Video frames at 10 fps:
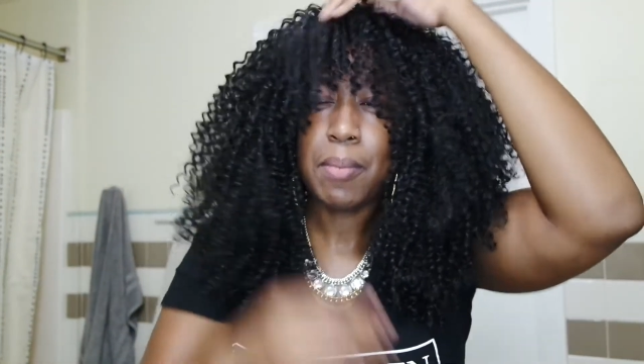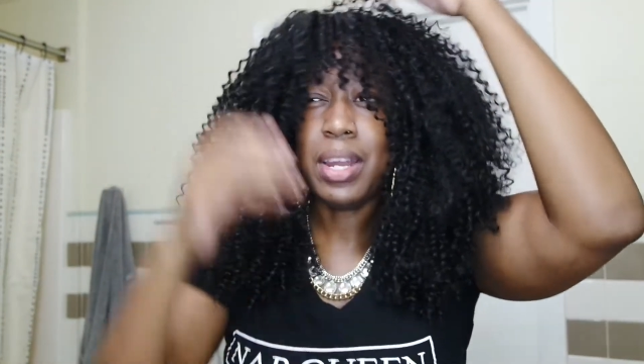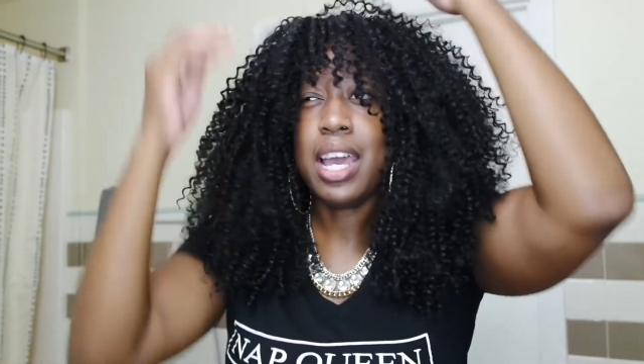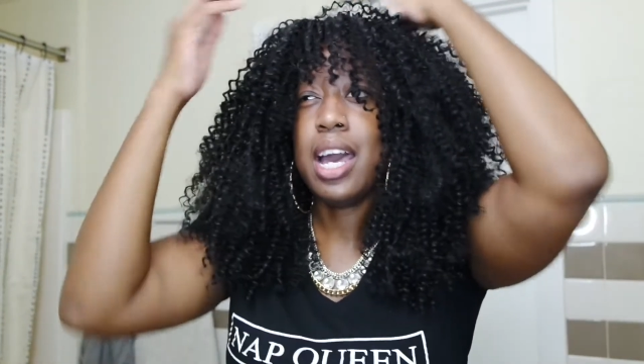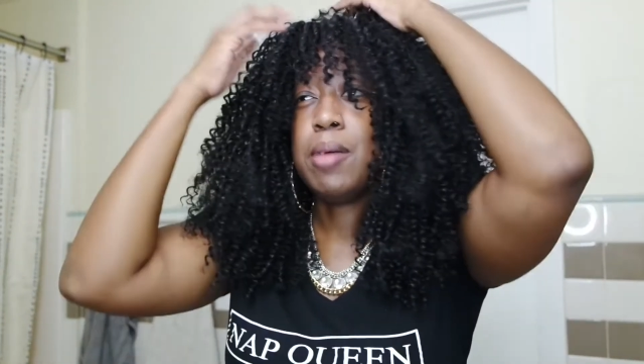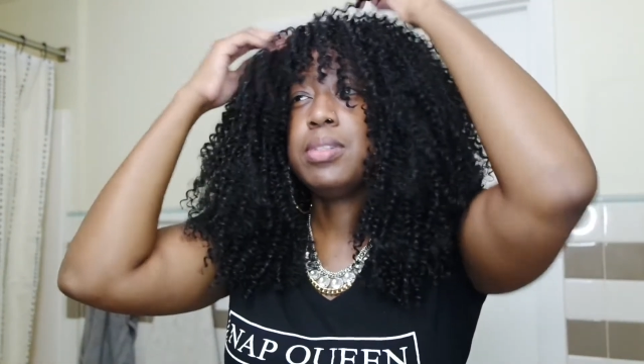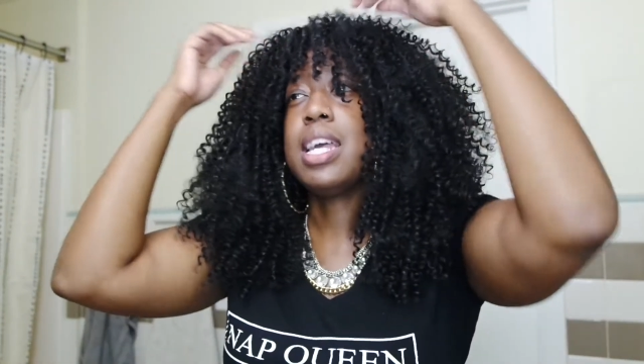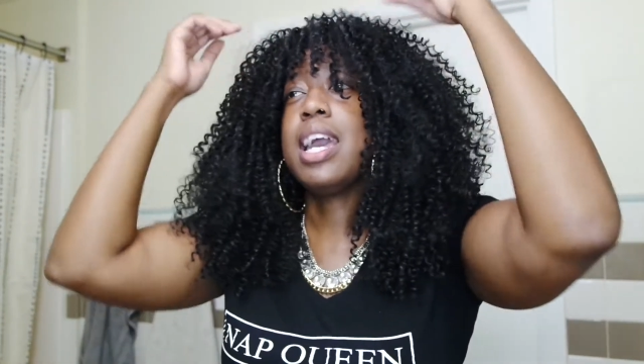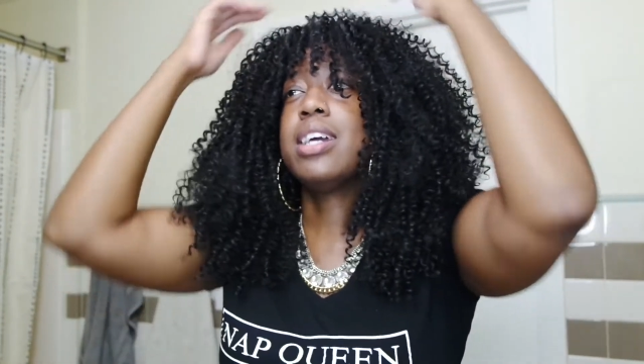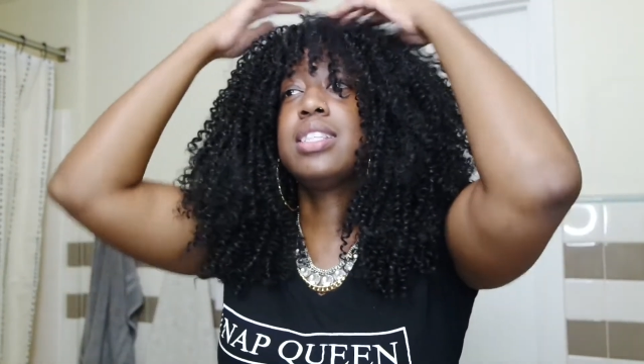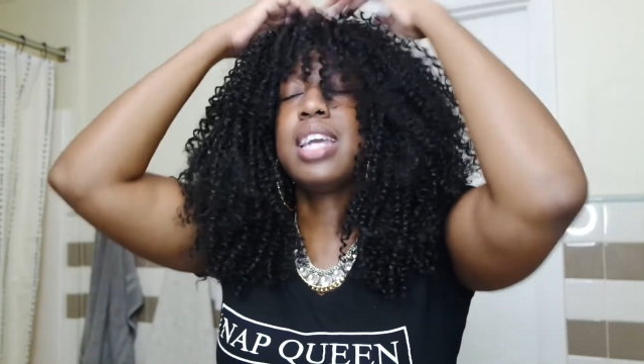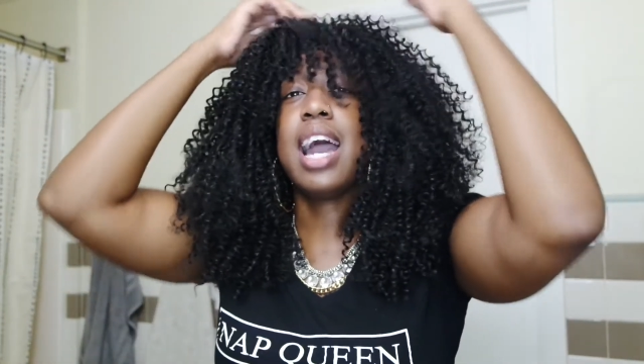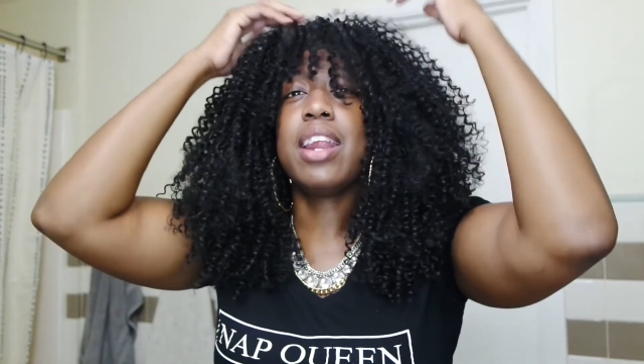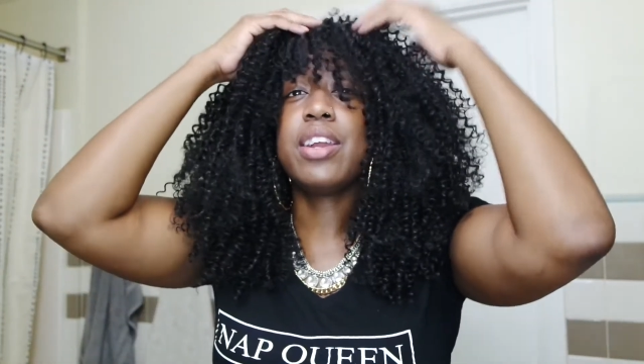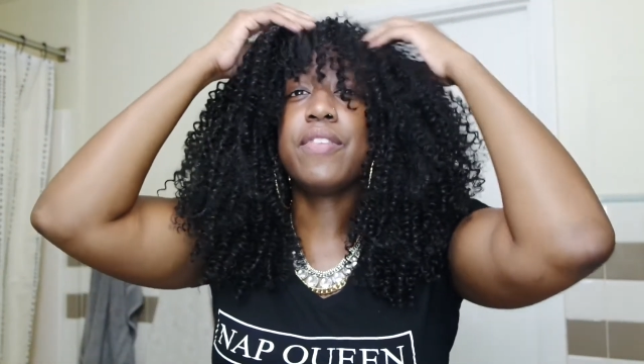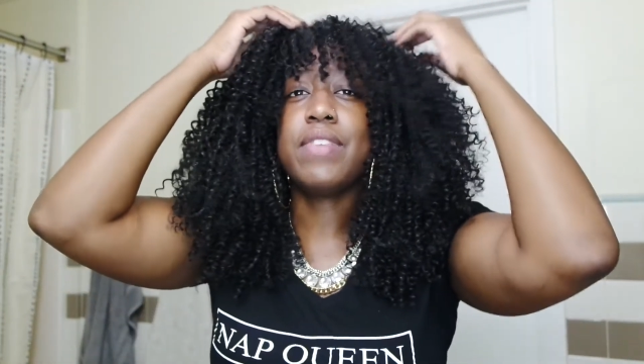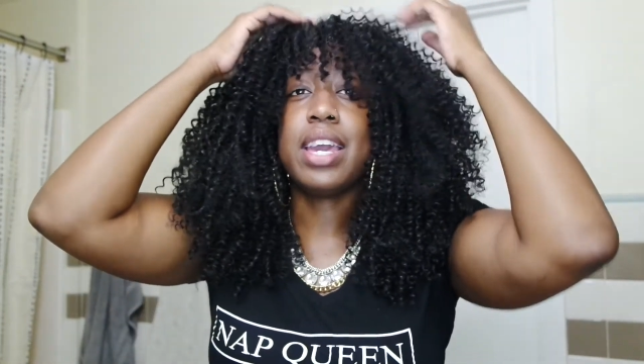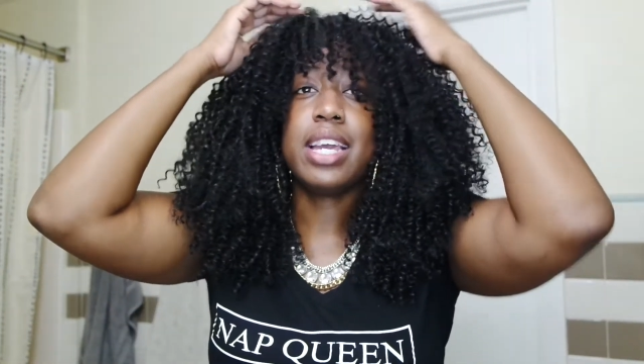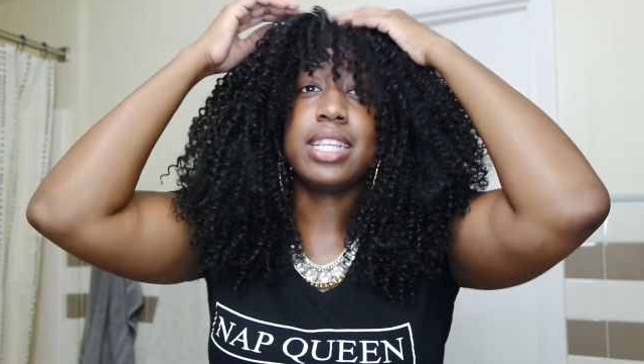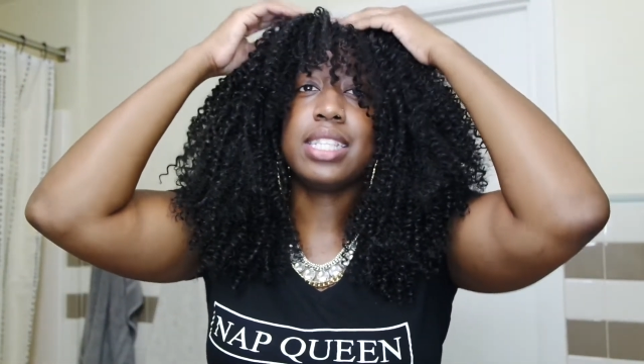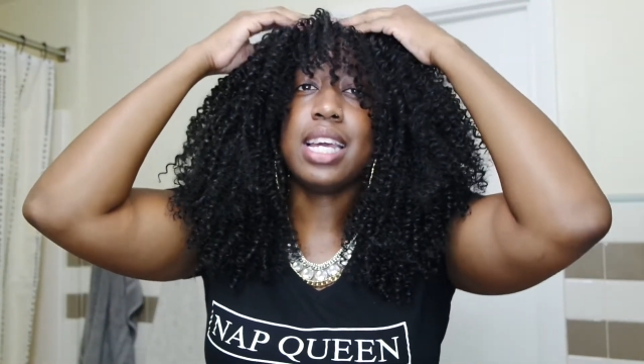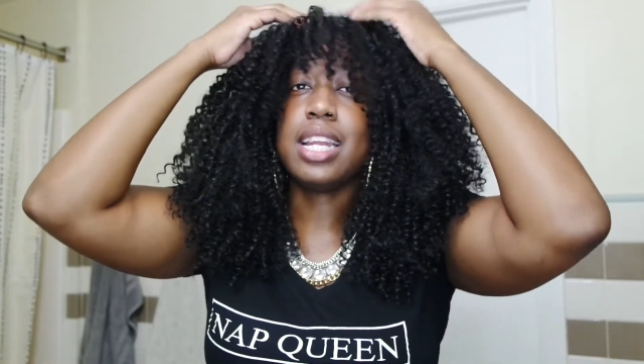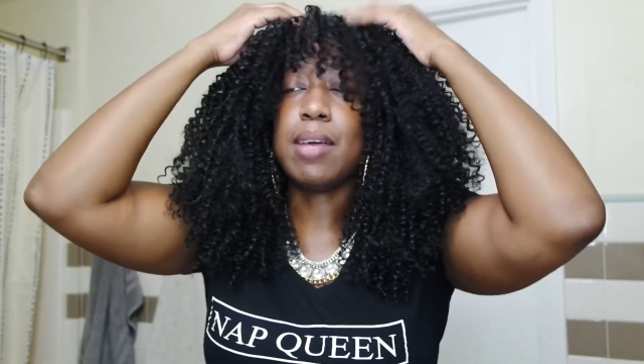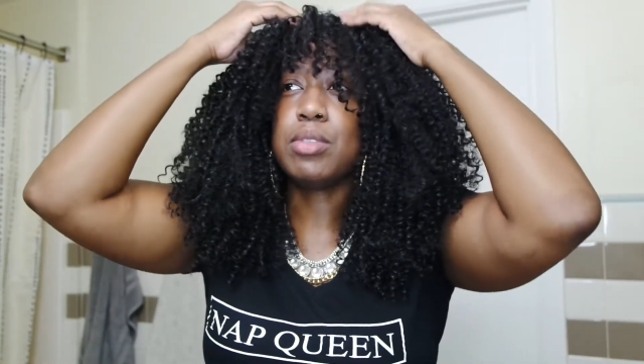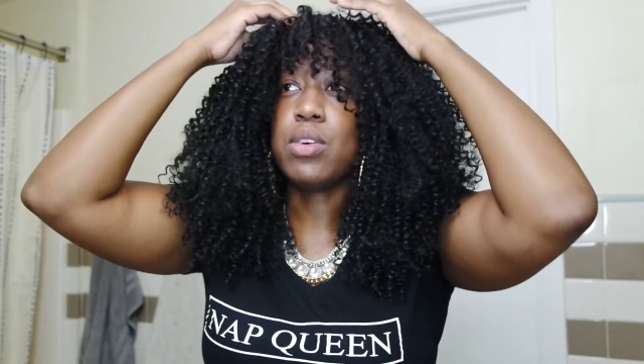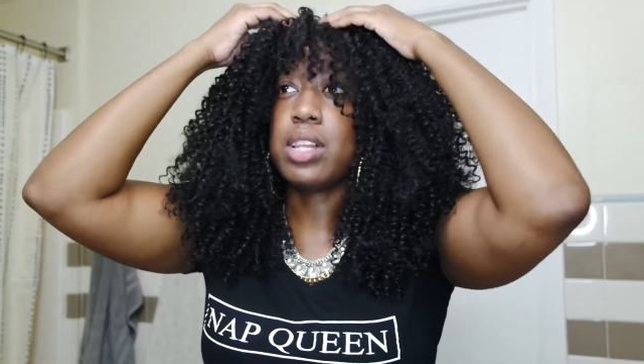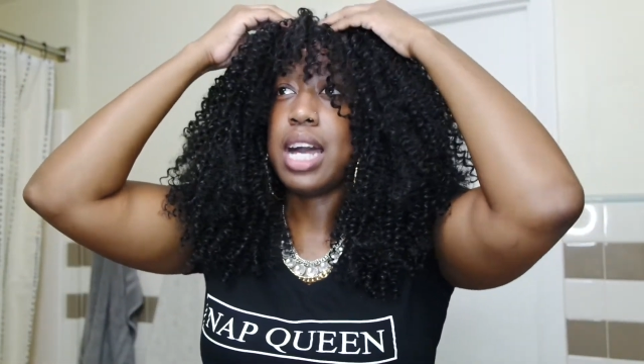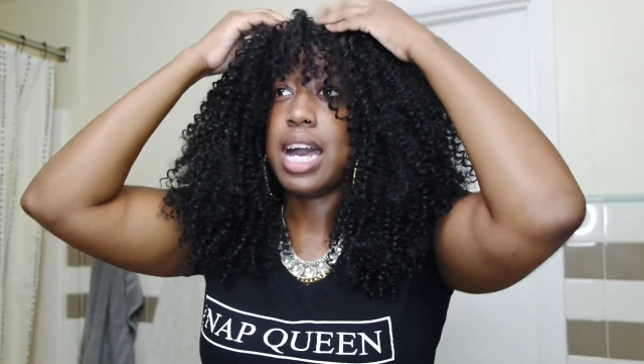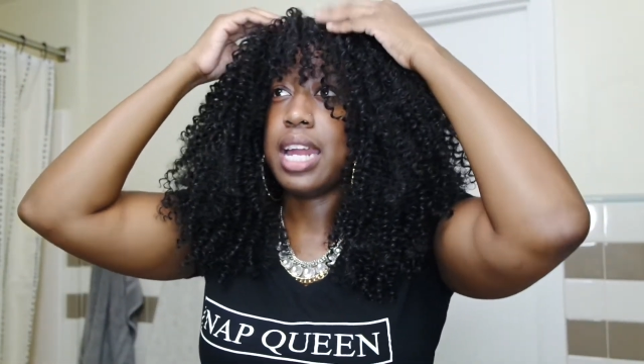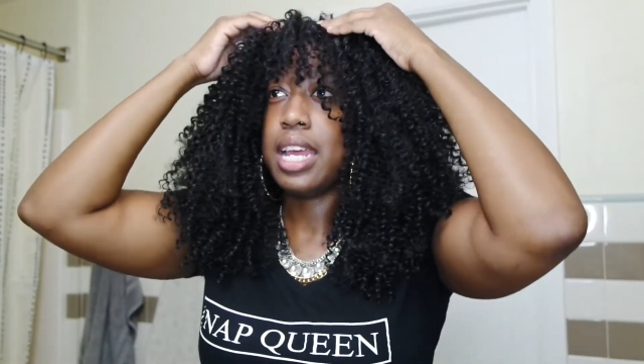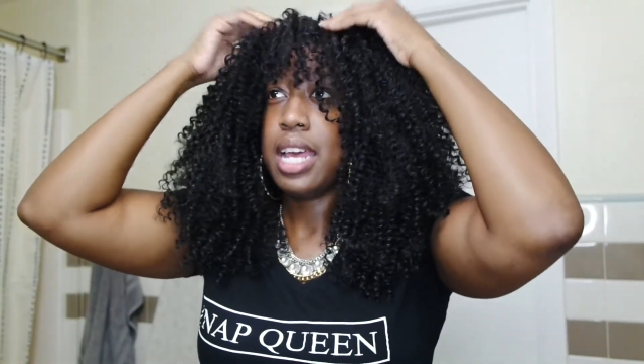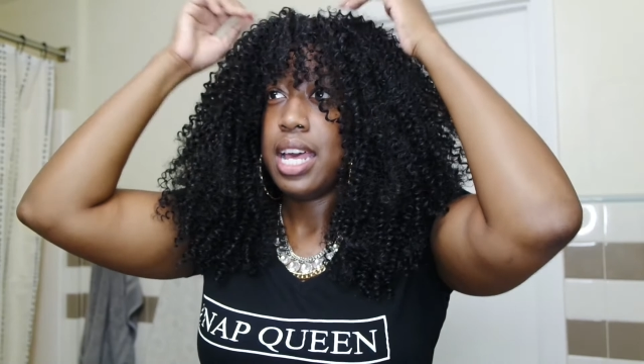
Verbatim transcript: But it helps the hair stay out of your face, and I'm so glad